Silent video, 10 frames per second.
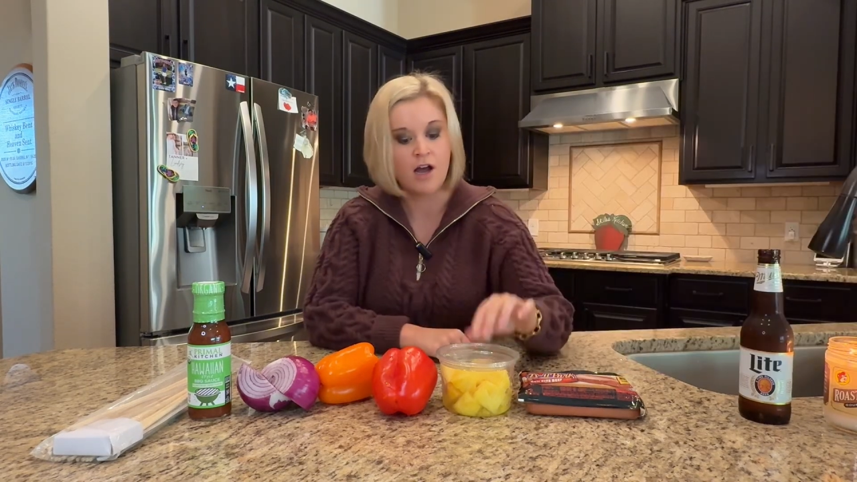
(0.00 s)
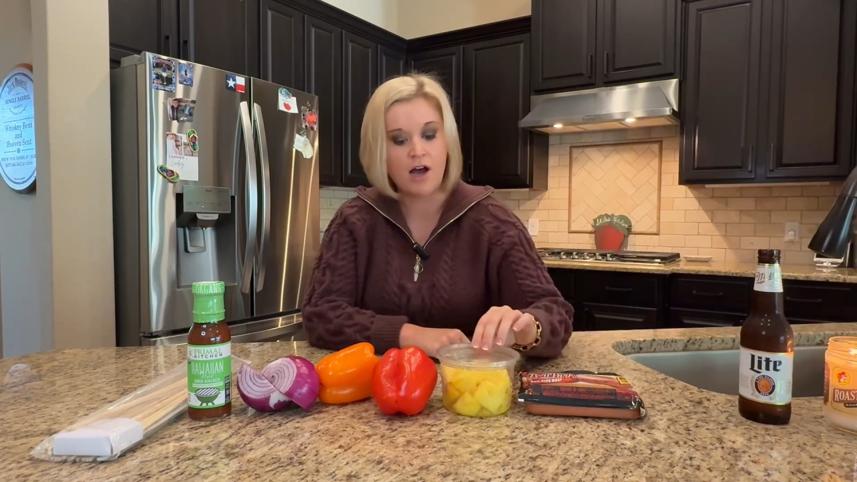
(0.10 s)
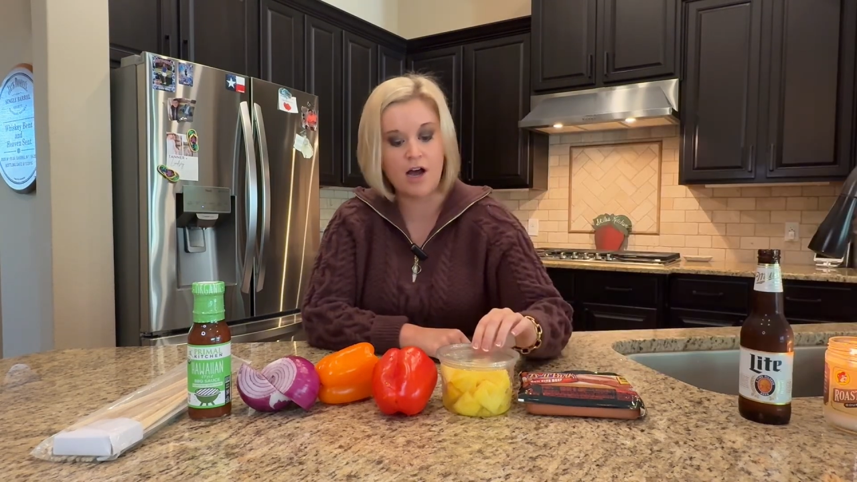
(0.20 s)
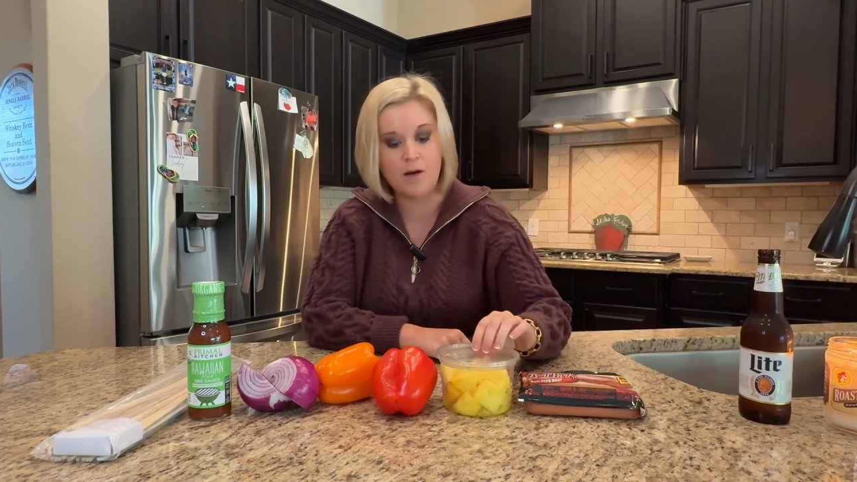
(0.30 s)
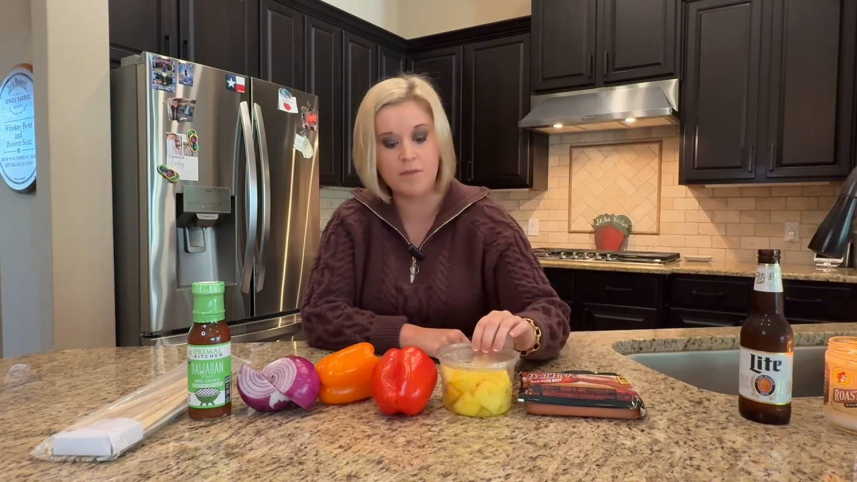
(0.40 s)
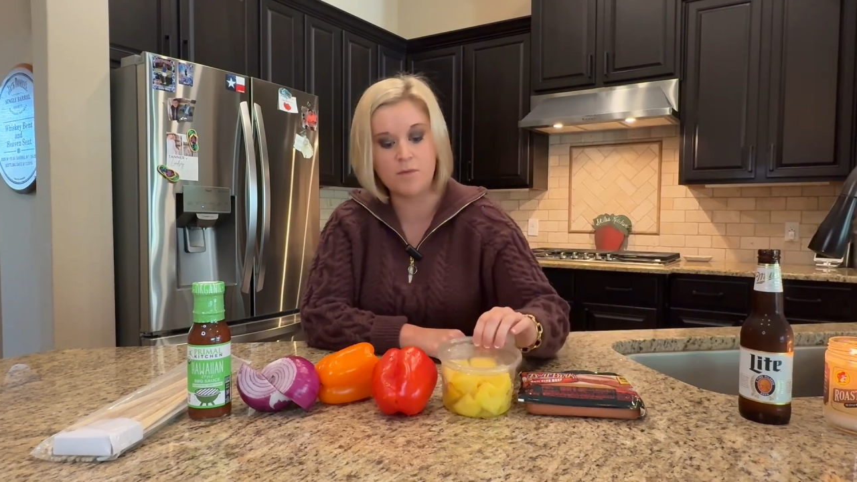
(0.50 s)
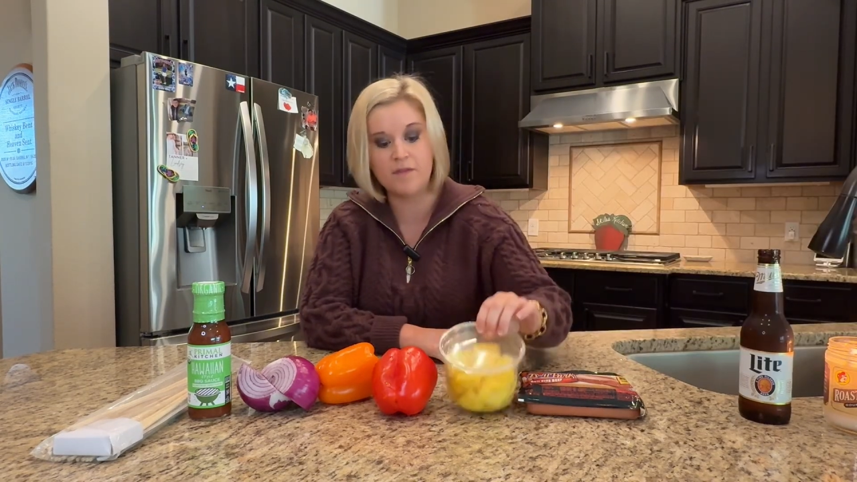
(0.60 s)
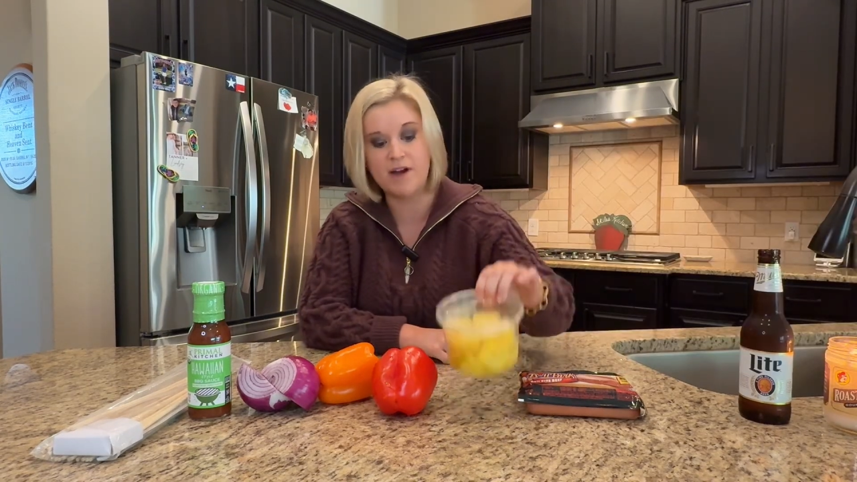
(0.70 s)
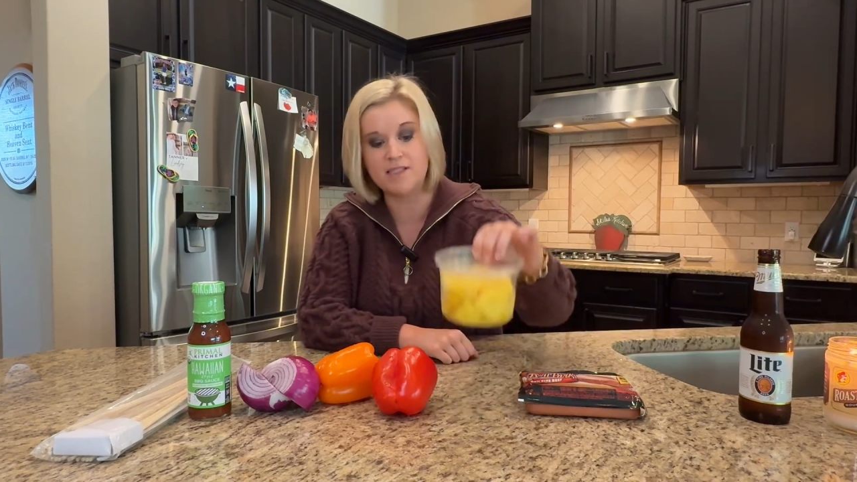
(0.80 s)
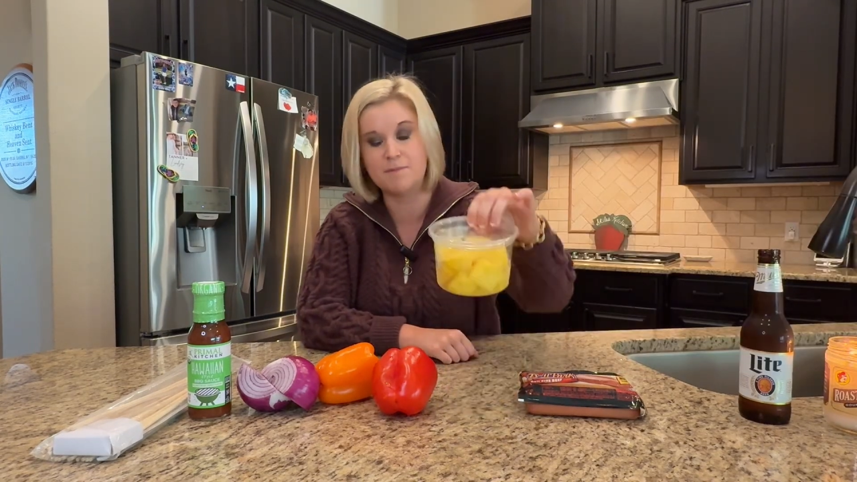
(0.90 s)
Then we've
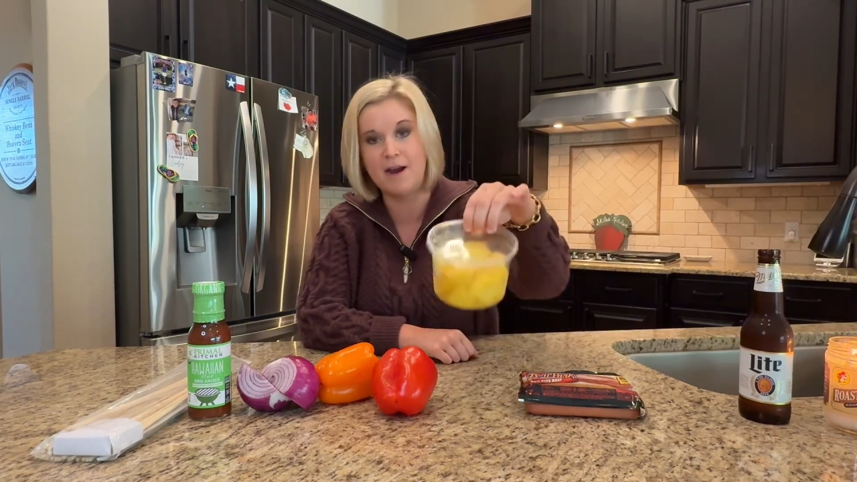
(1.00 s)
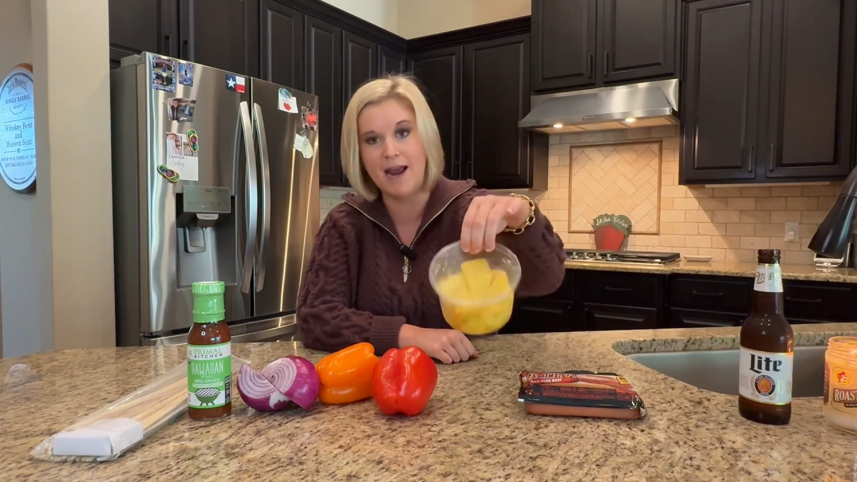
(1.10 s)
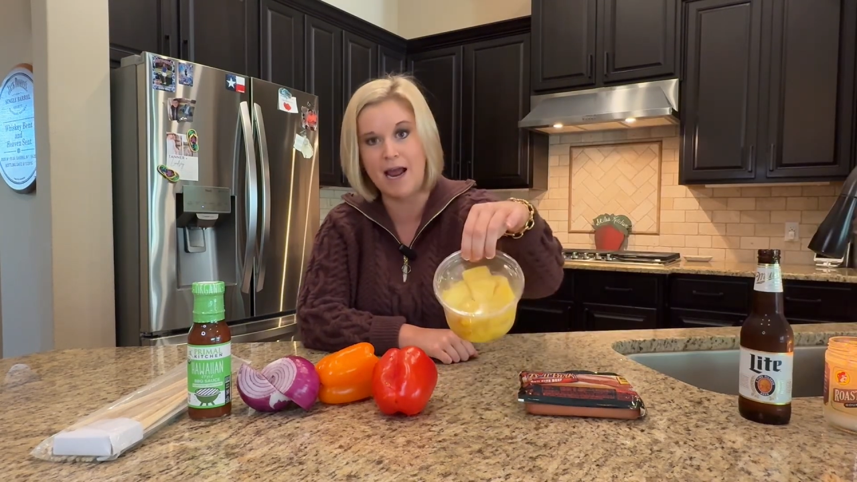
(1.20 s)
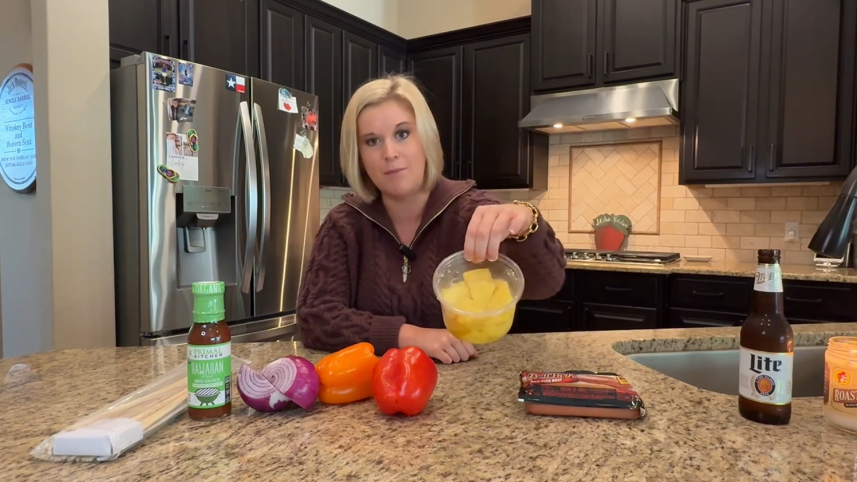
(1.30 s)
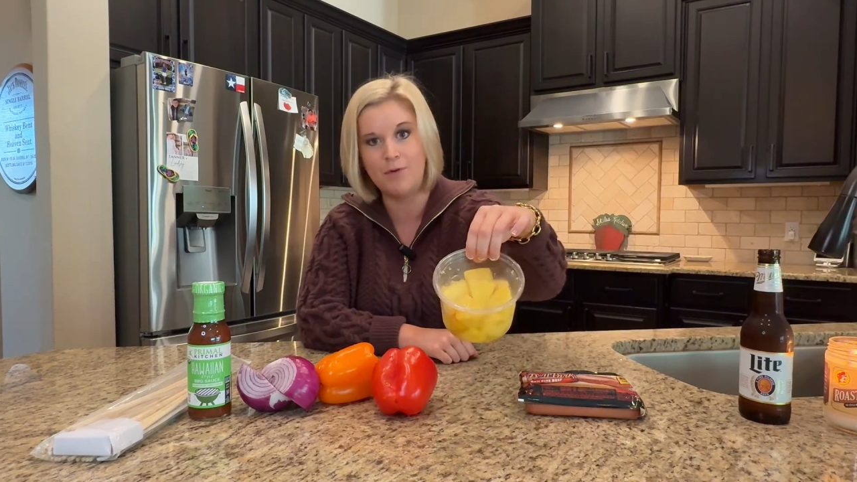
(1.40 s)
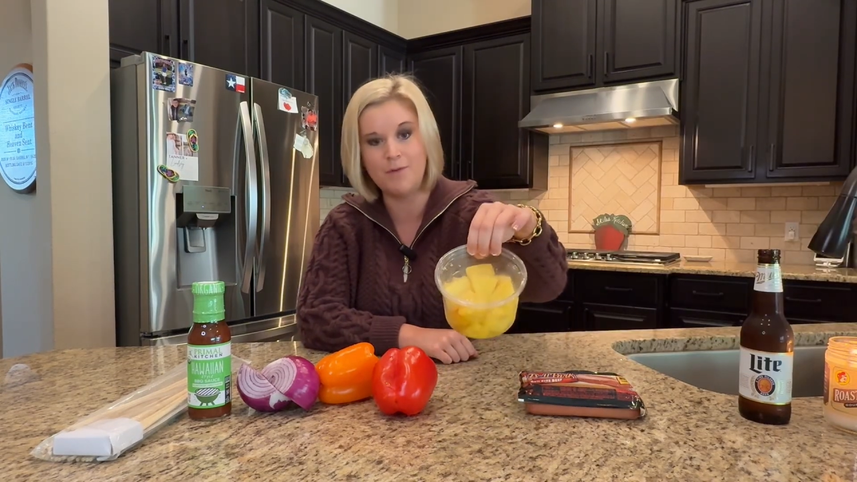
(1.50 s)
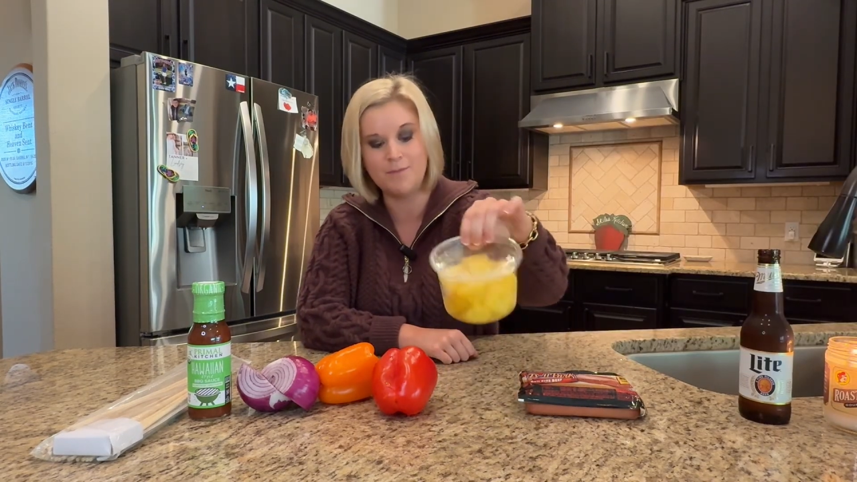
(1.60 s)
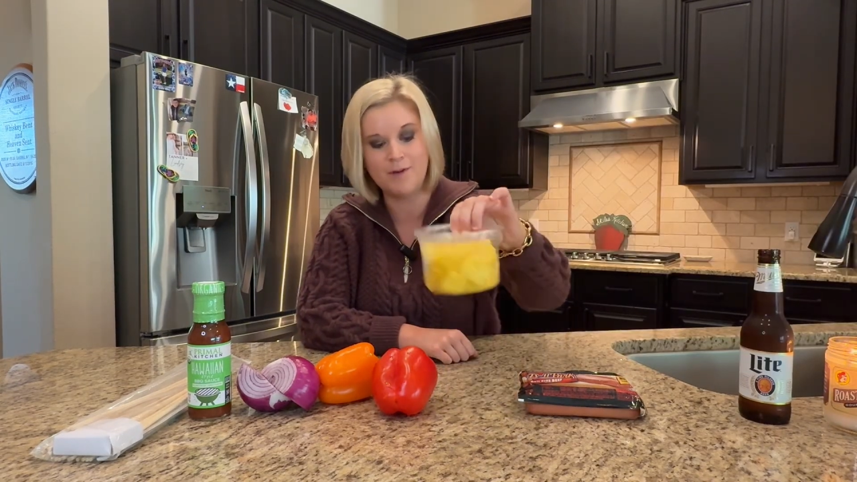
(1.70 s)
got some pineapple,